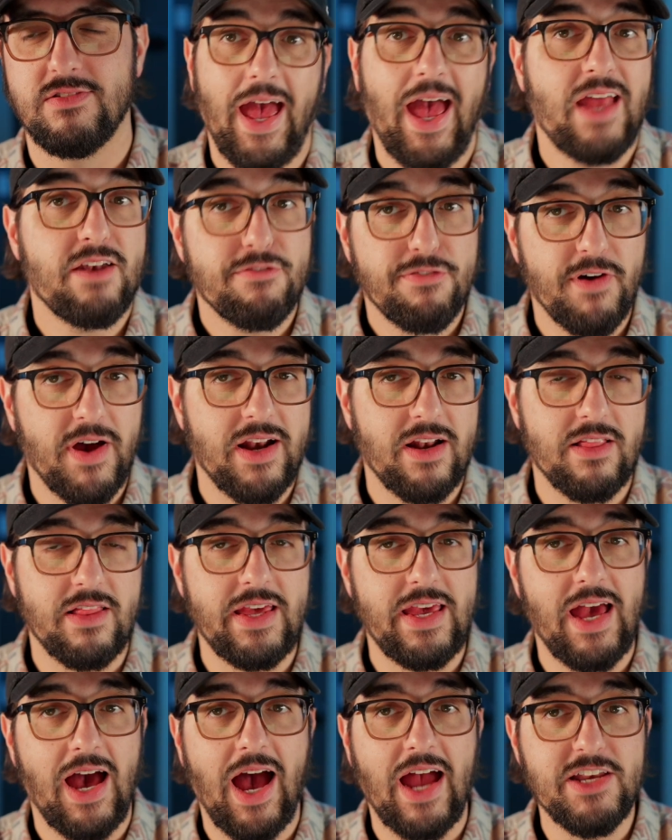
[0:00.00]
And
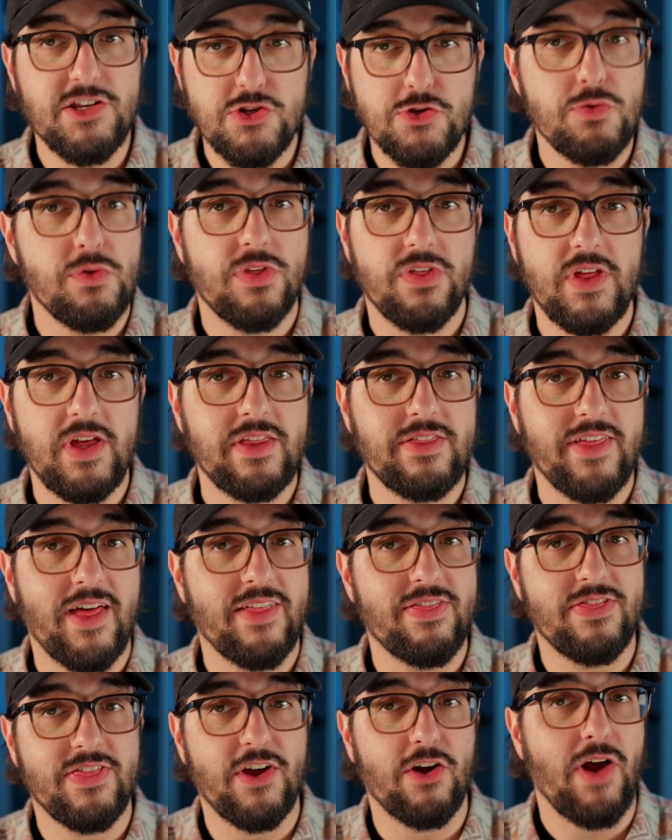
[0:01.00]
finally, I do think
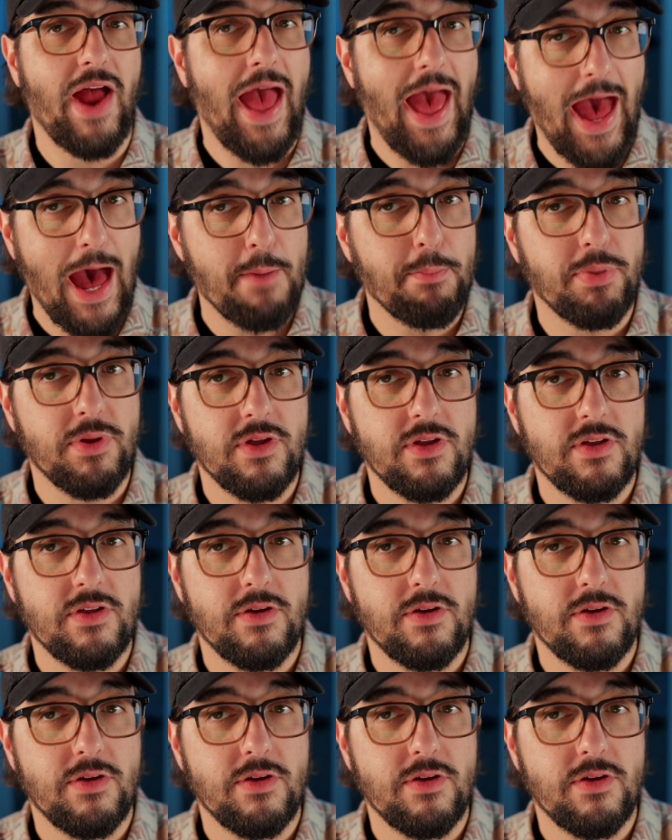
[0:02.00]
that their app,